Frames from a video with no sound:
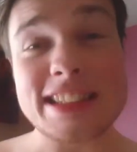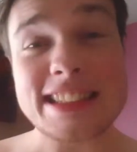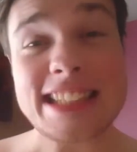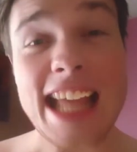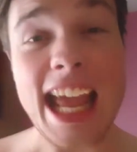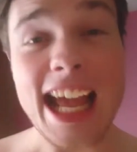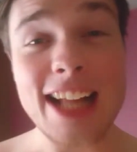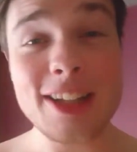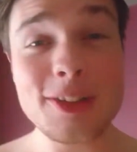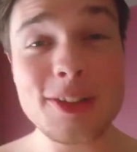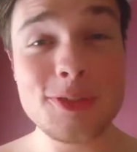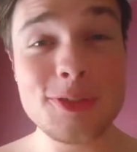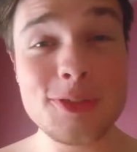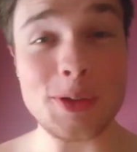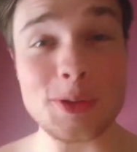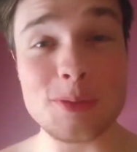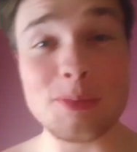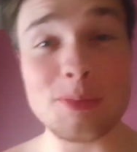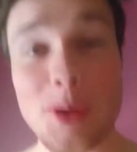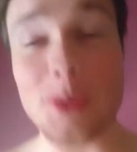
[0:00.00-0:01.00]

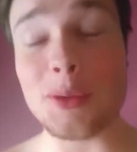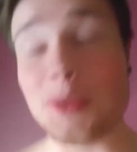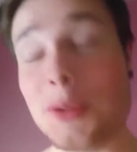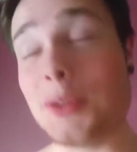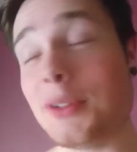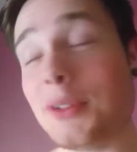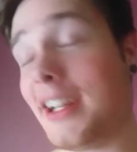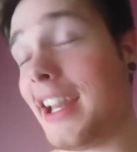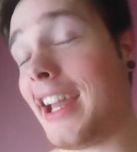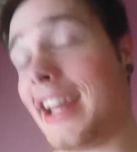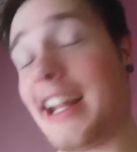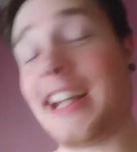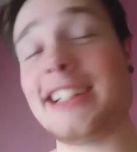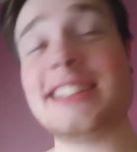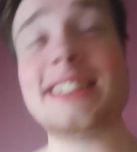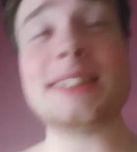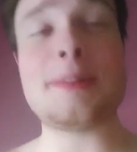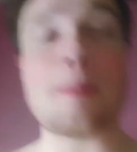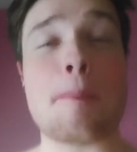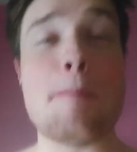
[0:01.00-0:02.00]
telephone pole, and I
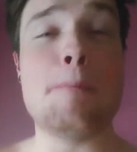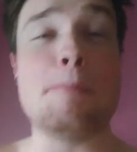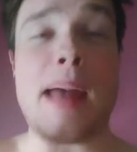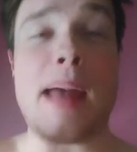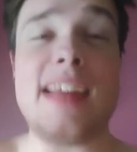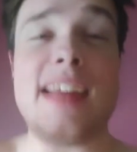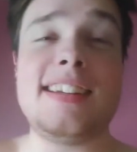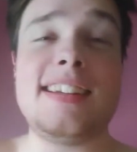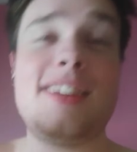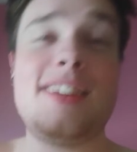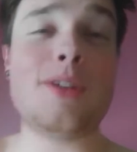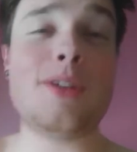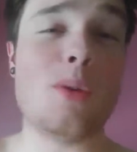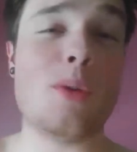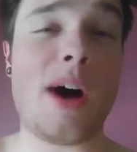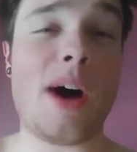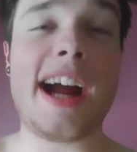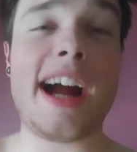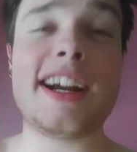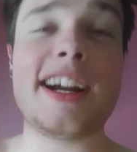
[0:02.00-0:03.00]
just bent the
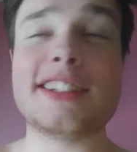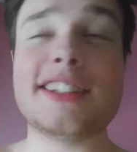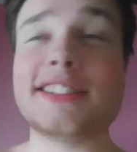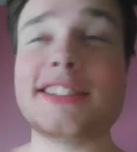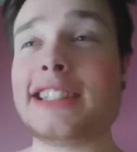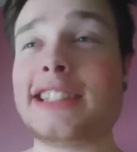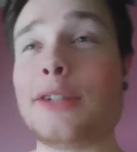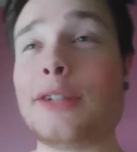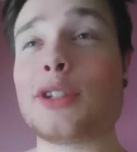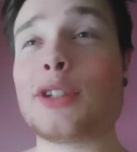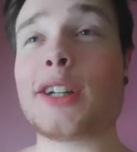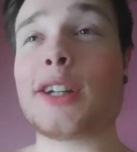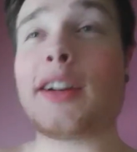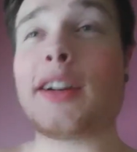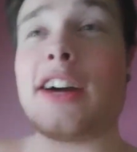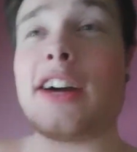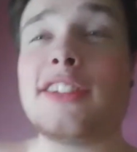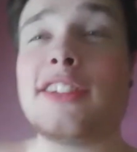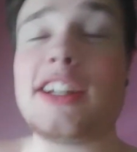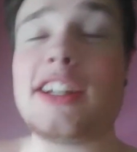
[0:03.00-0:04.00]
wires that were
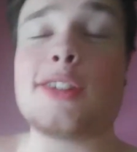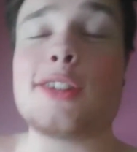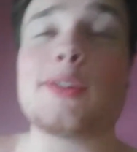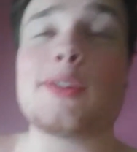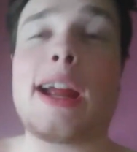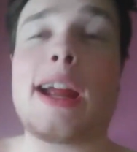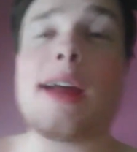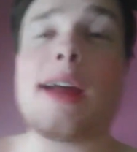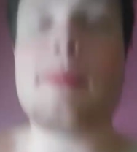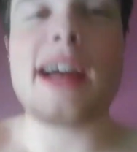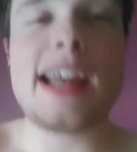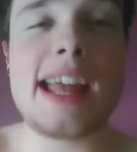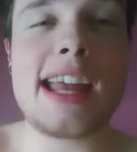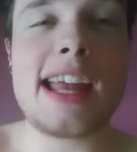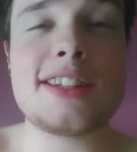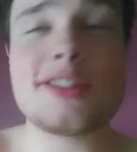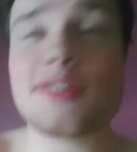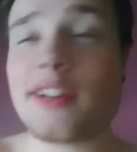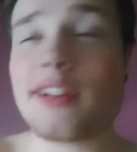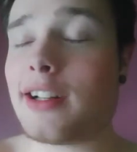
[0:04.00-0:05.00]
around it and wrapped my
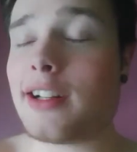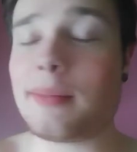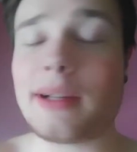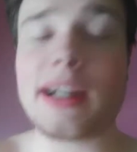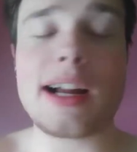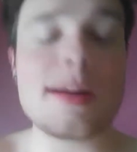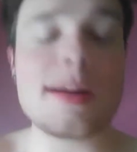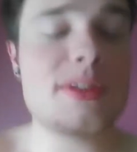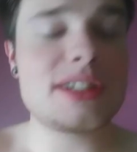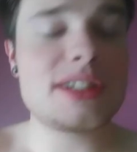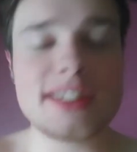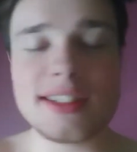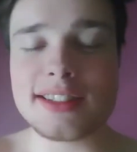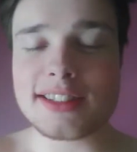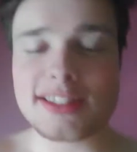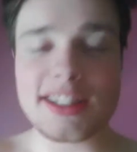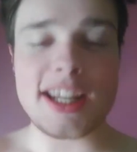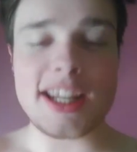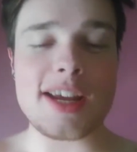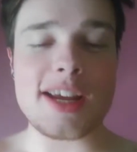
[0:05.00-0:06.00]
hands around. I'm like, I'm just gonna
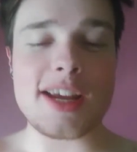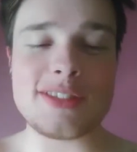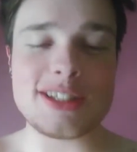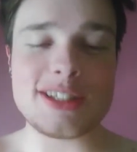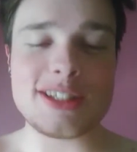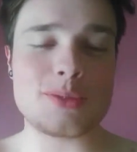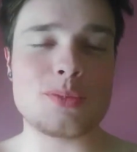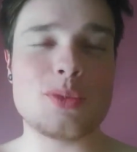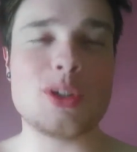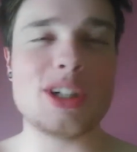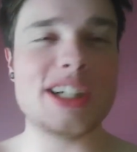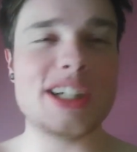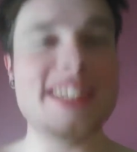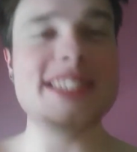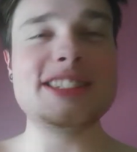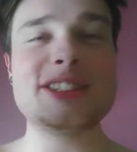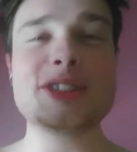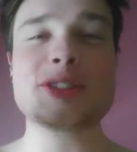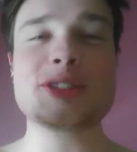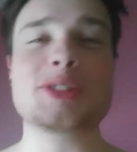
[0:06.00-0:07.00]
save this one
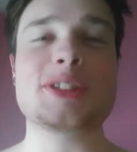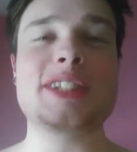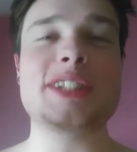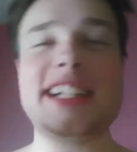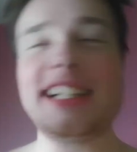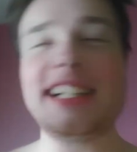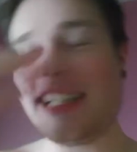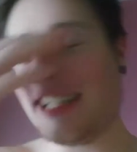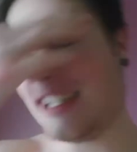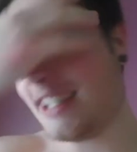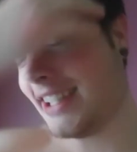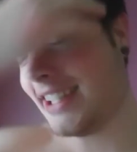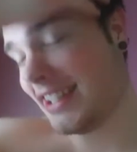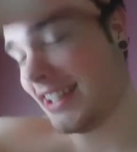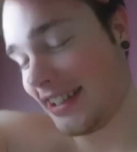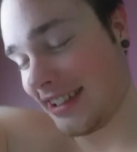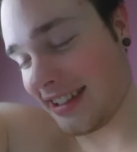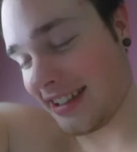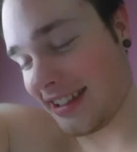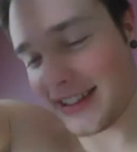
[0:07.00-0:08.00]
tree
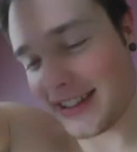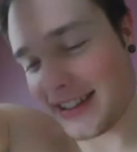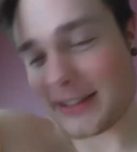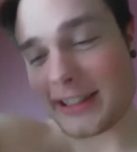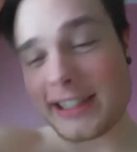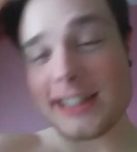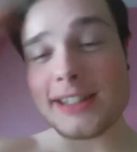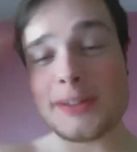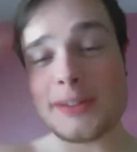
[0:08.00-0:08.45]
because